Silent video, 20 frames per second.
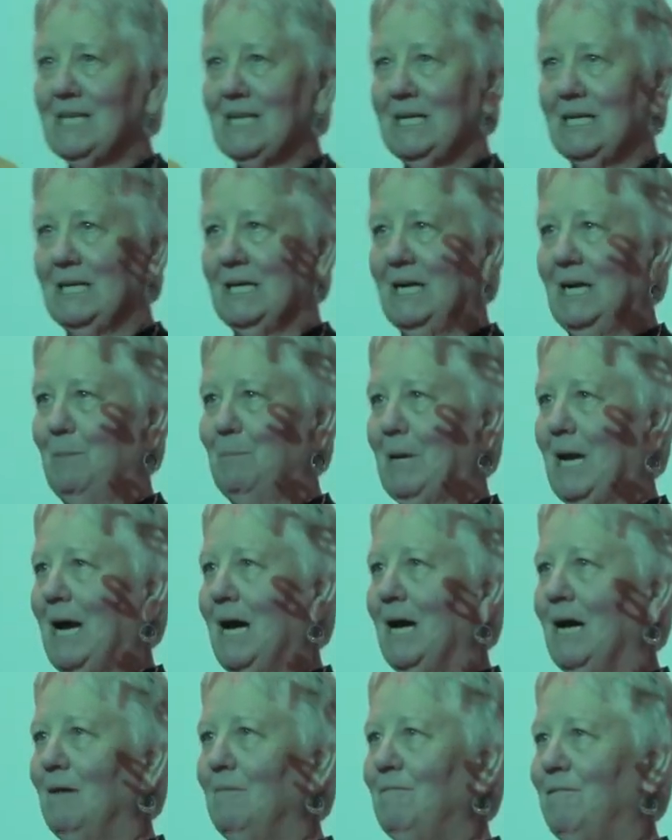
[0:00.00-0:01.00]
time
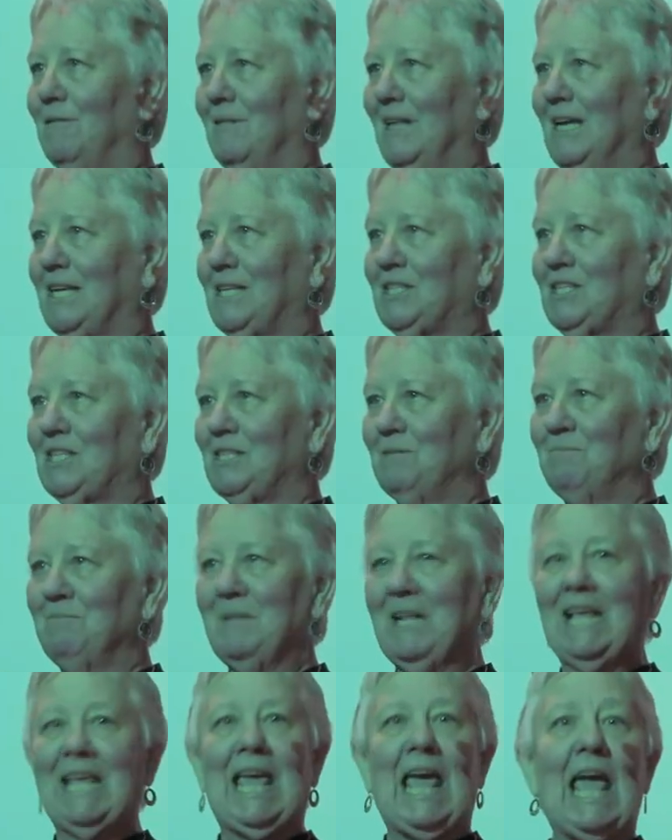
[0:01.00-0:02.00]
conflicts
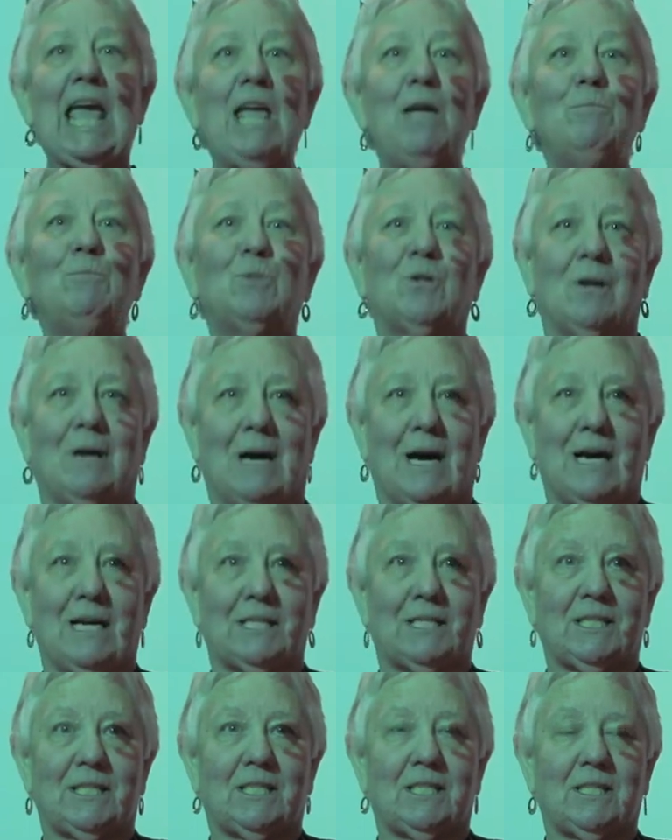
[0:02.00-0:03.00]
came to
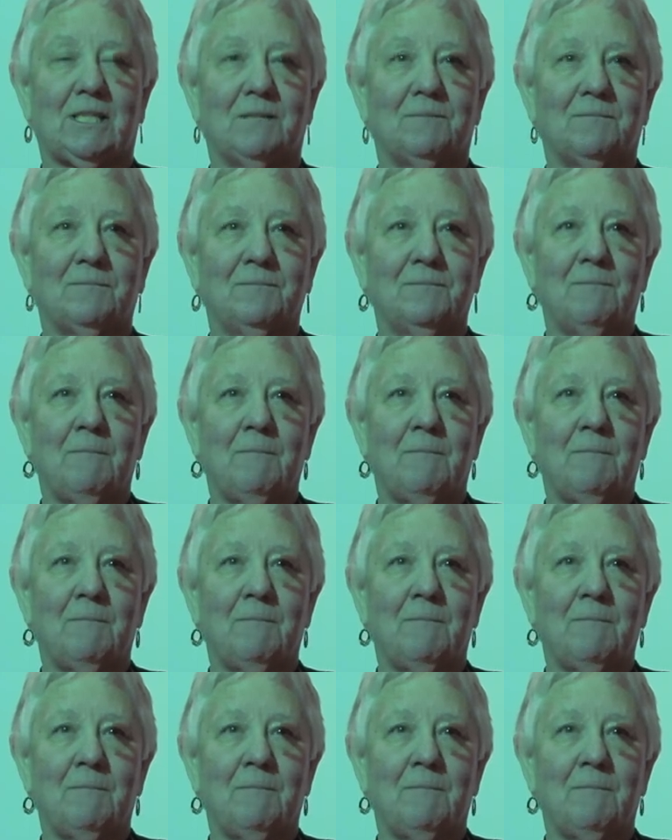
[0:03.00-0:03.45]
us,